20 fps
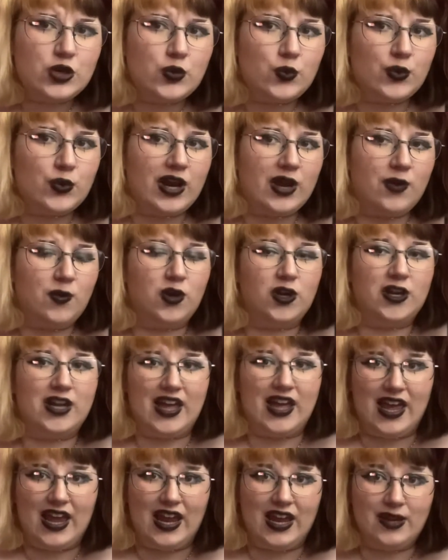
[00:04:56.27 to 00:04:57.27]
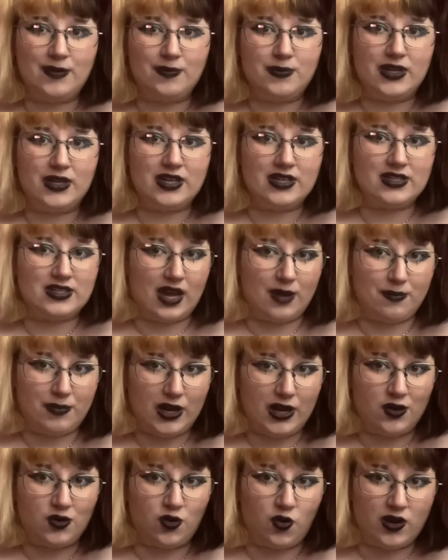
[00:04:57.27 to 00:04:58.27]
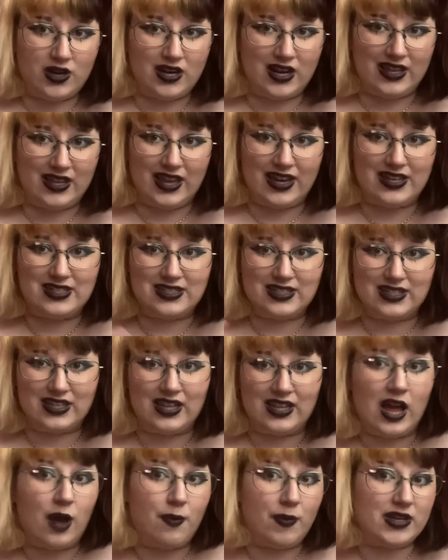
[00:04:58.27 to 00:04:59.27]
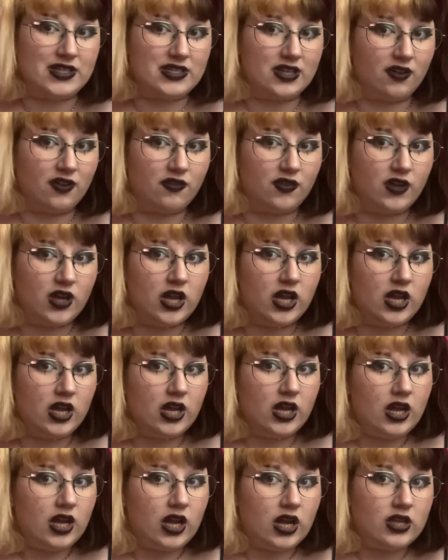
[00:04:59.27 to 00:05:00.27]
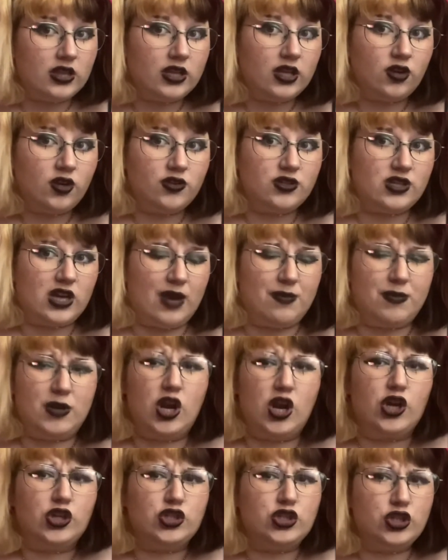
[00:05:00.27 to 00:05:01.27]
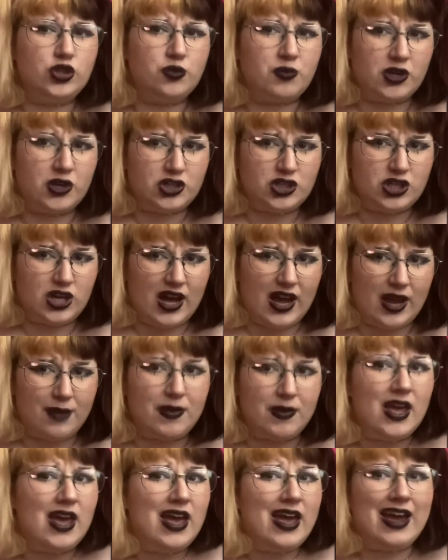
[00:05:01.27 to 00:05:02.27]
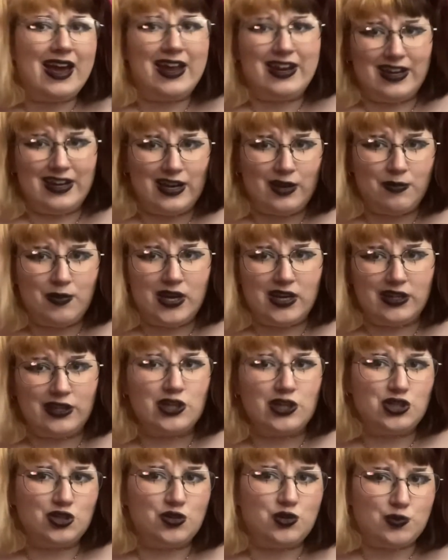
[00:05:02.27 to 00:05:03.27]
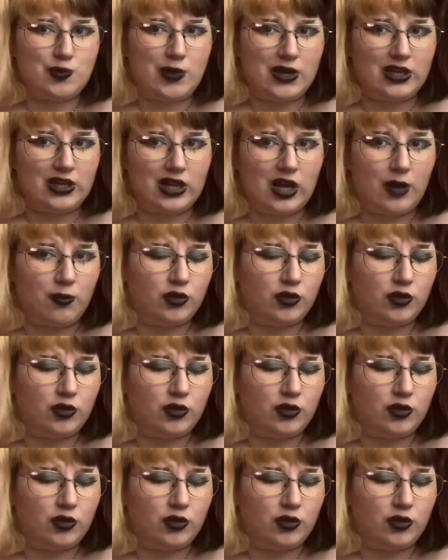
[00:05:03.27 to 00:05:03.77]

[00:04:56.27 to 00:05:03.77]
when I work at 8, because I'm paranoid and I like to allow myself a little time, but not too much time. And I end up hitting the snooze button a couple